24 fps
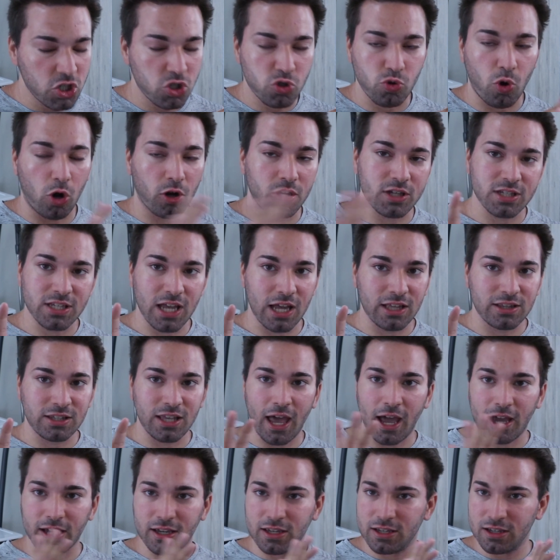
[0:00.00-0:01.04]
strongest
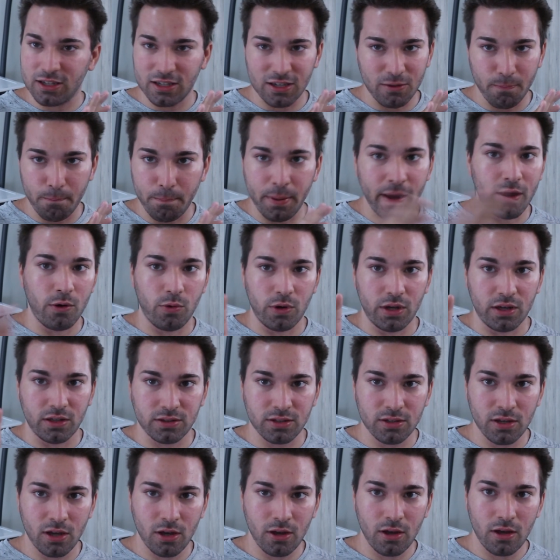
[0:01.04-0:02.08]
attack, period.
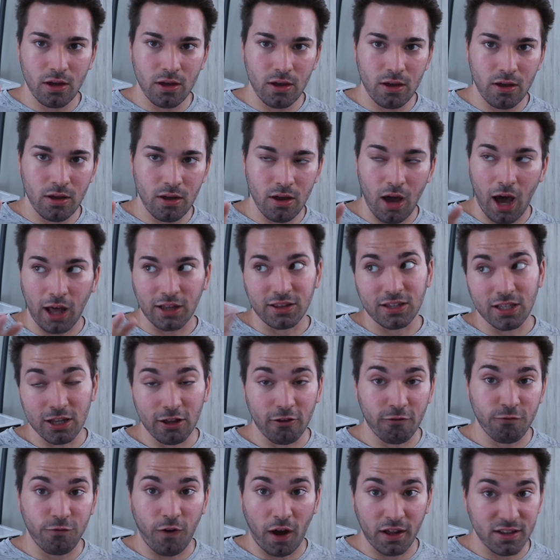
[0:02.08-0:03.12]
Until
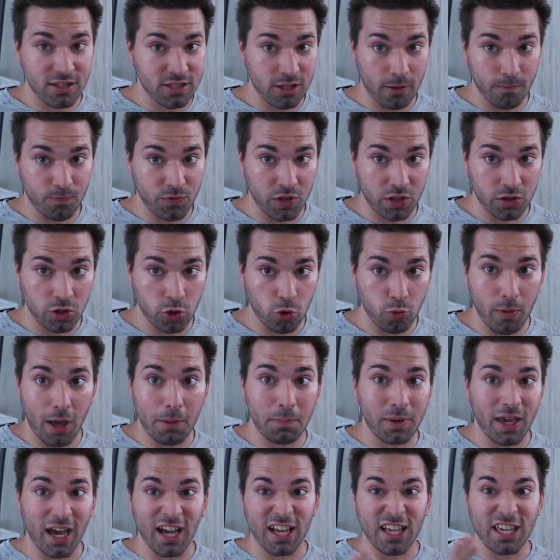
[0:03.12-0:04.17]
he finds something new,
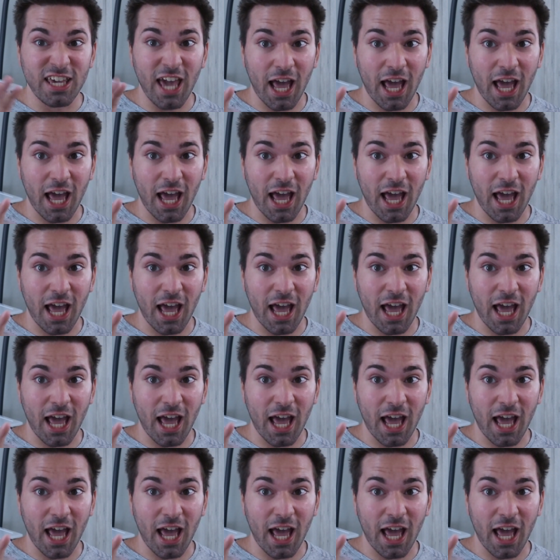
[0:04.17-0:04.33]
maybe a